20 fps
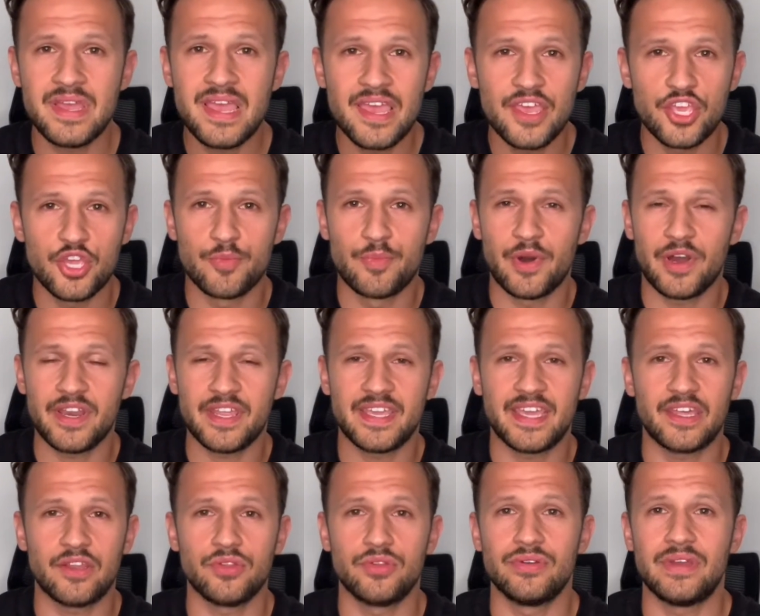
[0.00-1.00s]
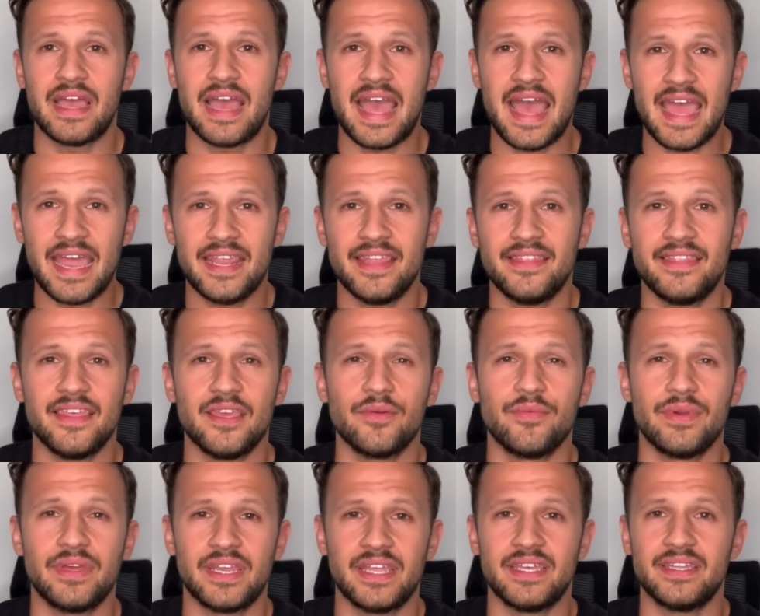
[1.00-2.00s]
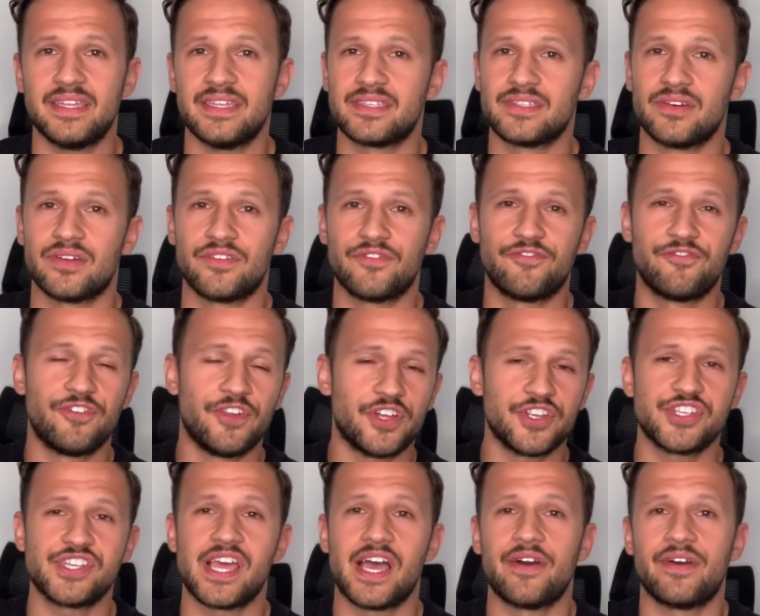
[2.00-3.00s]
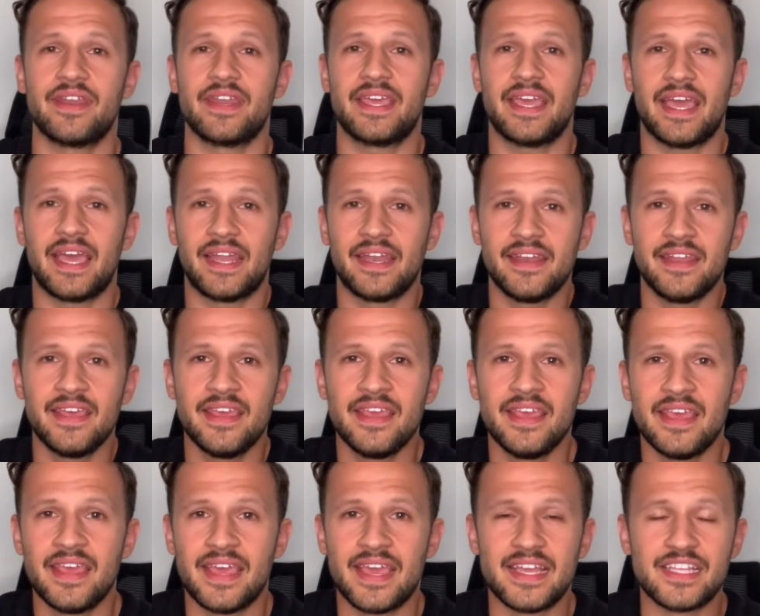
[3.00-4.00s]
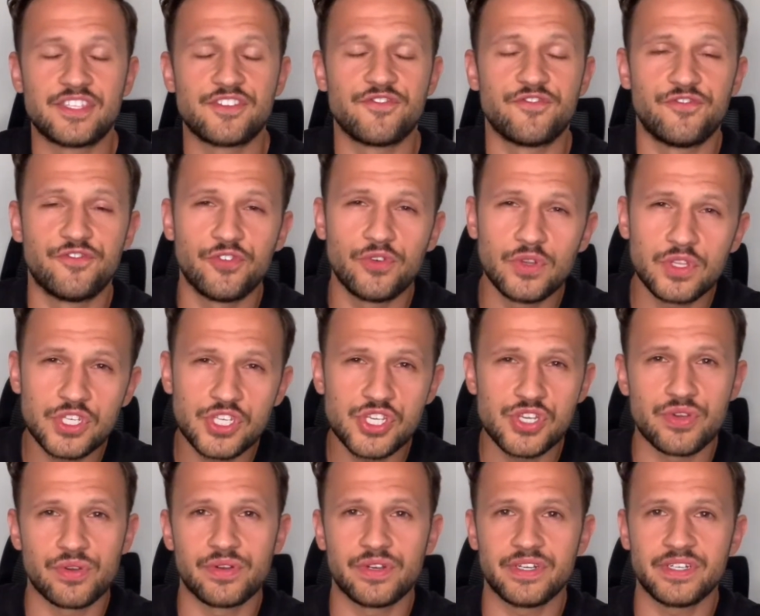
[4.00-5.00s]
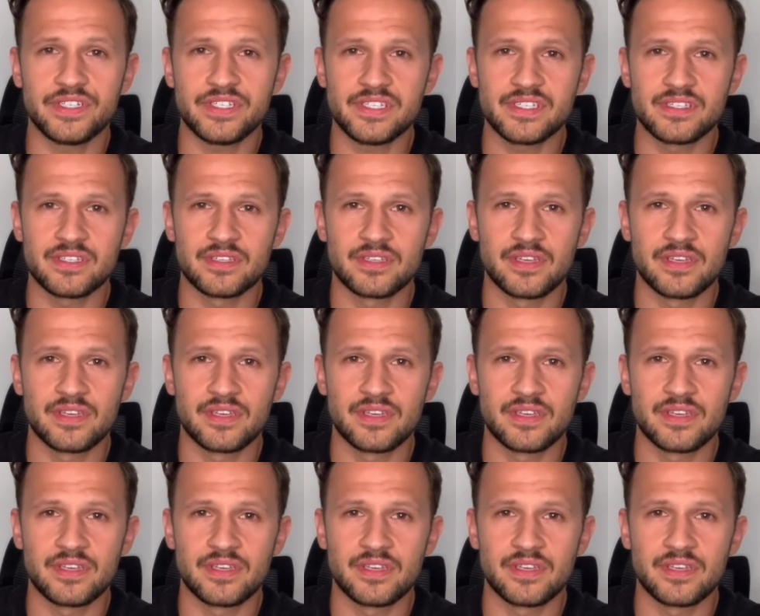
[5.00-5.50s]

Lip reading: Your body cannot do anything with it. It's gonna flush out again. It's full of sugars.